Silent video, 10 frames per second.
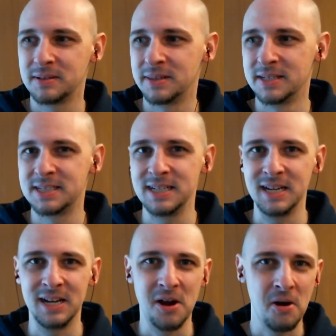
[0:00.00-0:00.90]
the
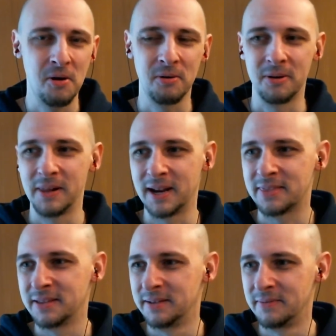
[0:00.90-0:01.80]
CEO or like
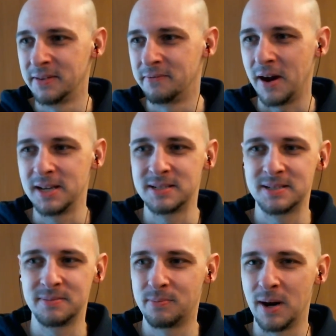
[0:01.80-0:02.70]
the
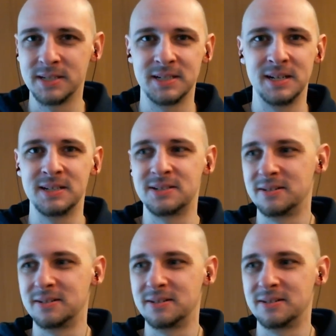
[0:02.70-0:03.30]
vice president,